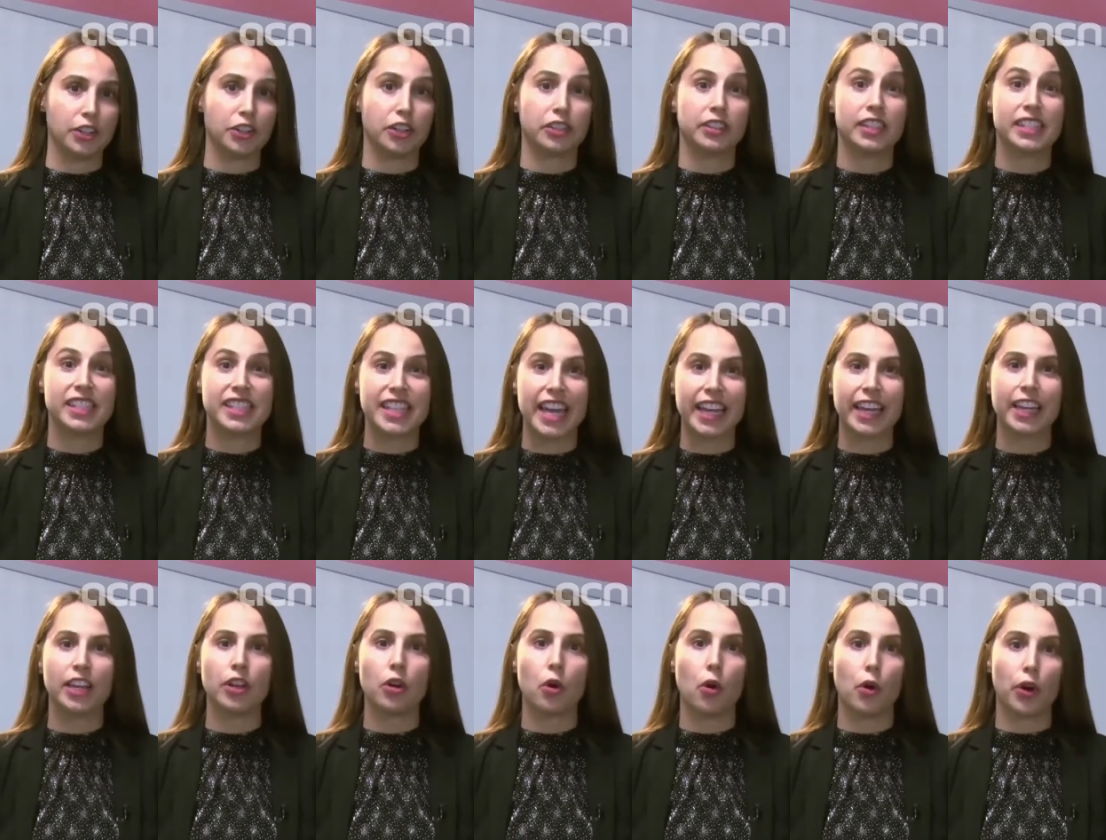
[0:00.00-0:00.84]
during the
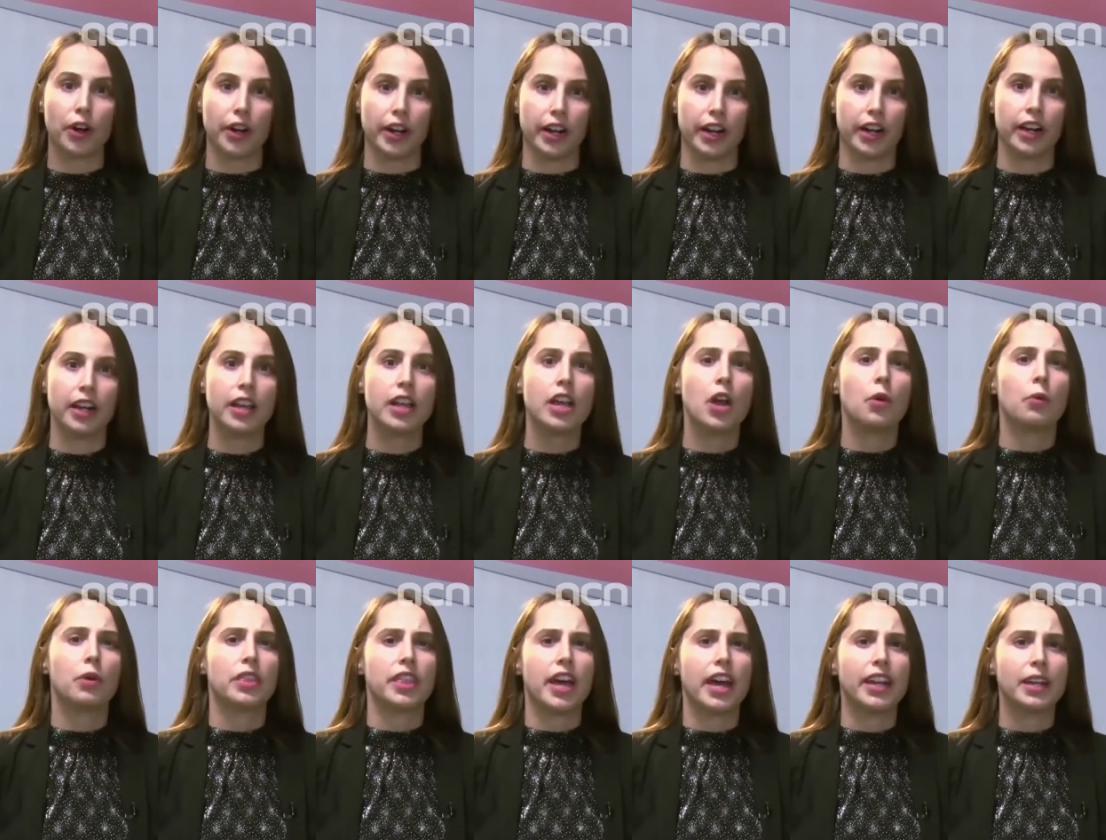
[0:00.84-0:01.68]
second quarter,
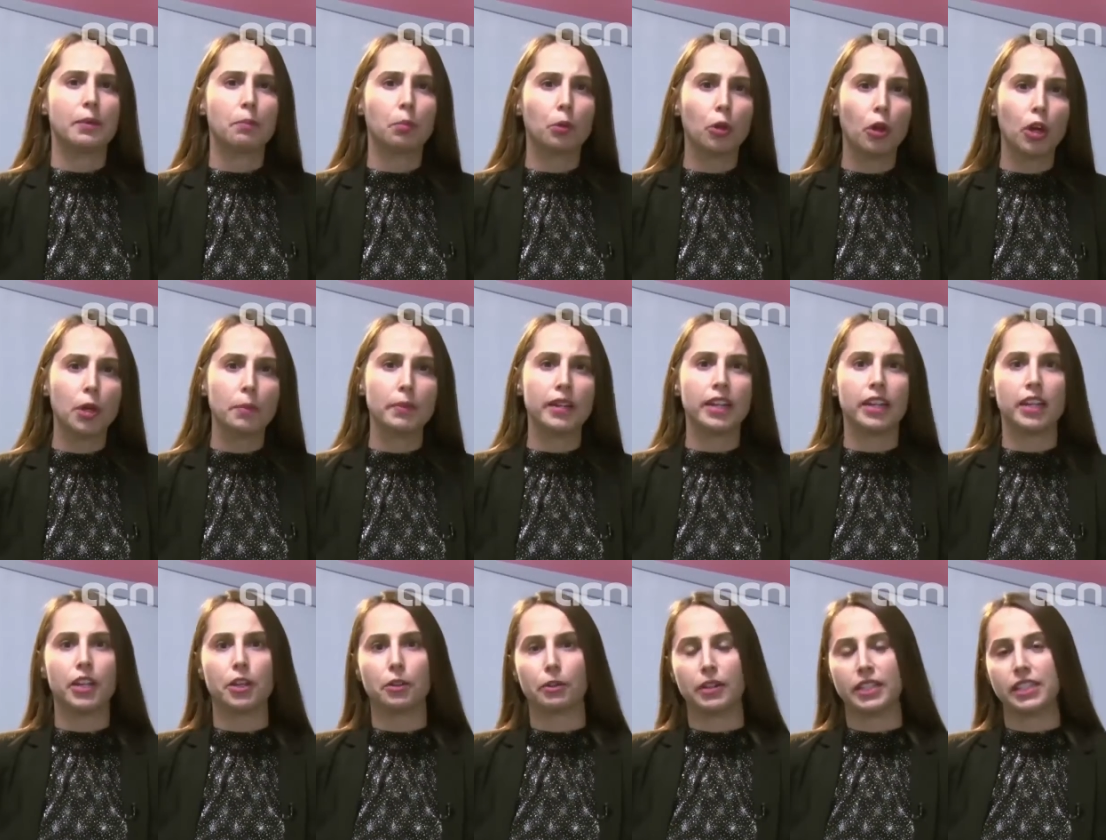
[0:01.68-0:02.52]
with unemployment
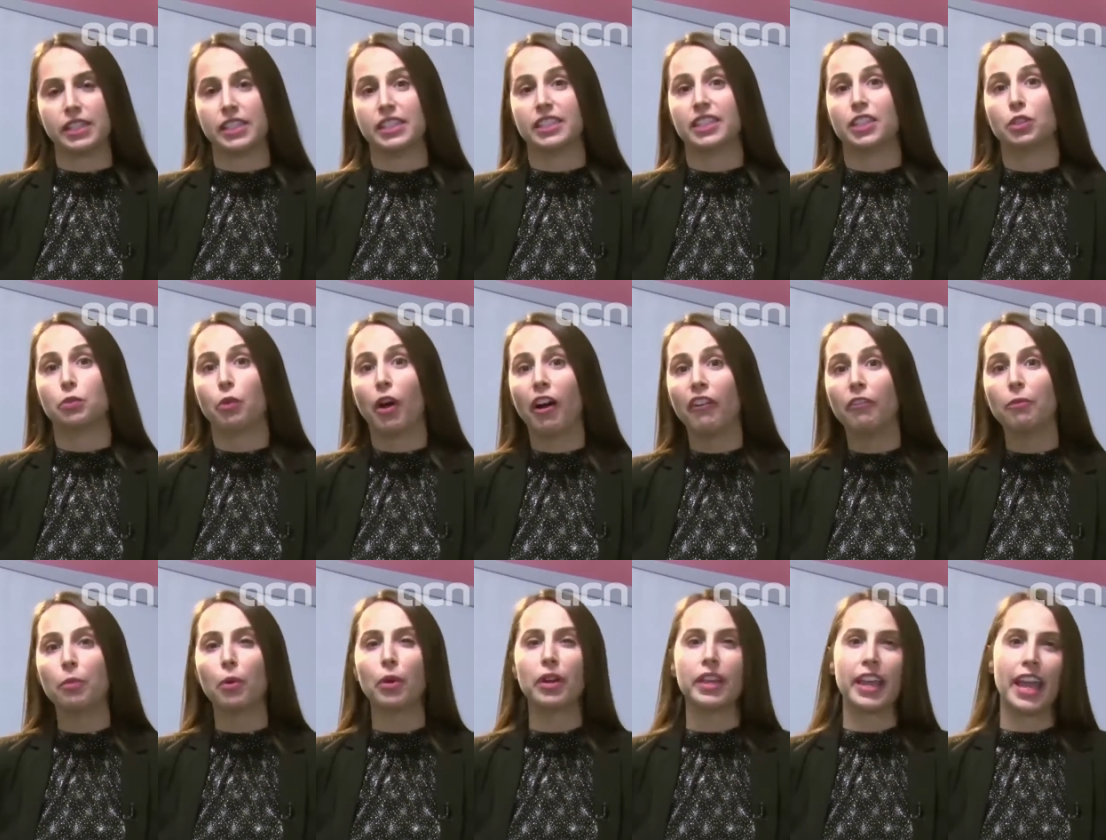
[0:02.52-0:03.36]
increasing to
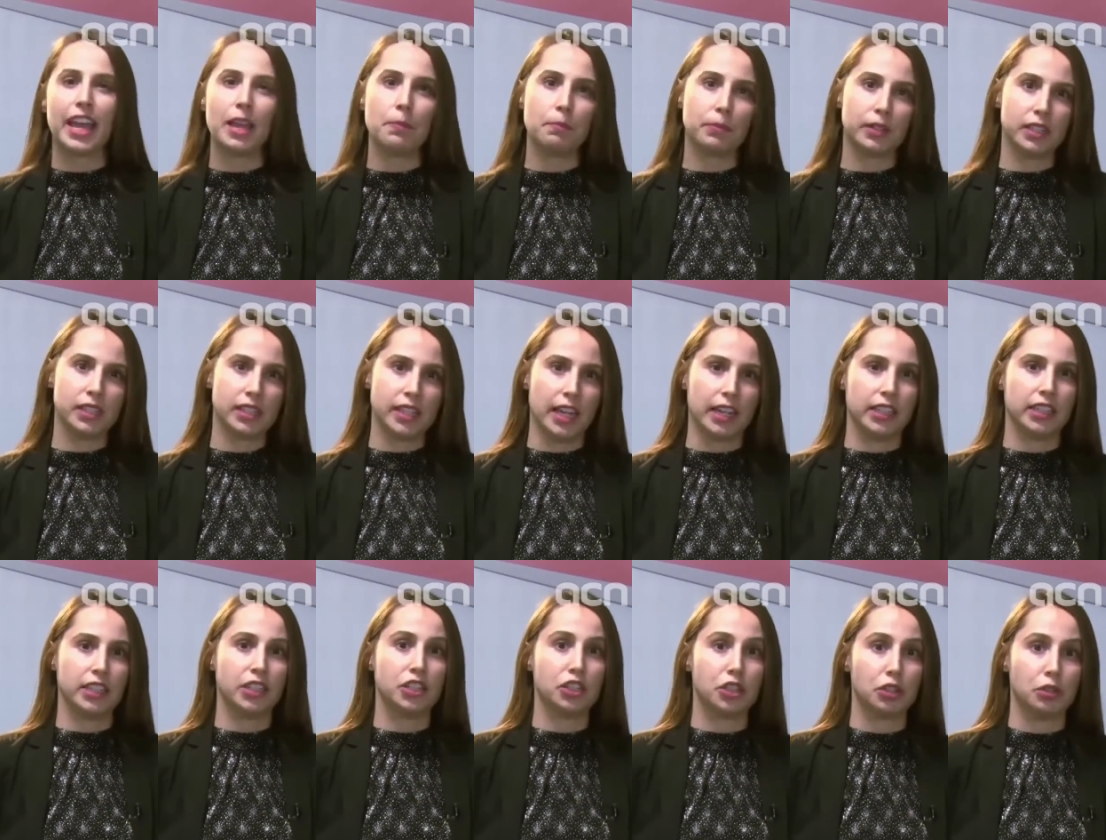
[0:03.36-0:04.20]
12.8%
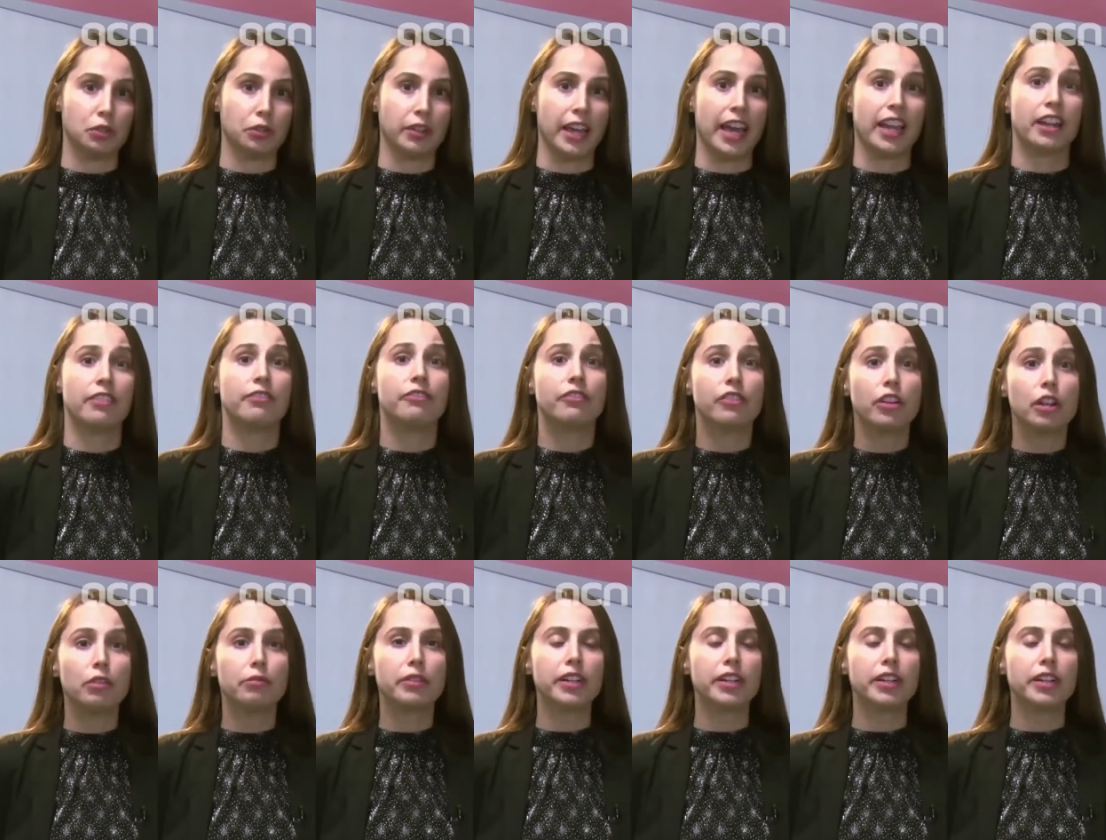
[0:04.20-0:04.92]
in June and a full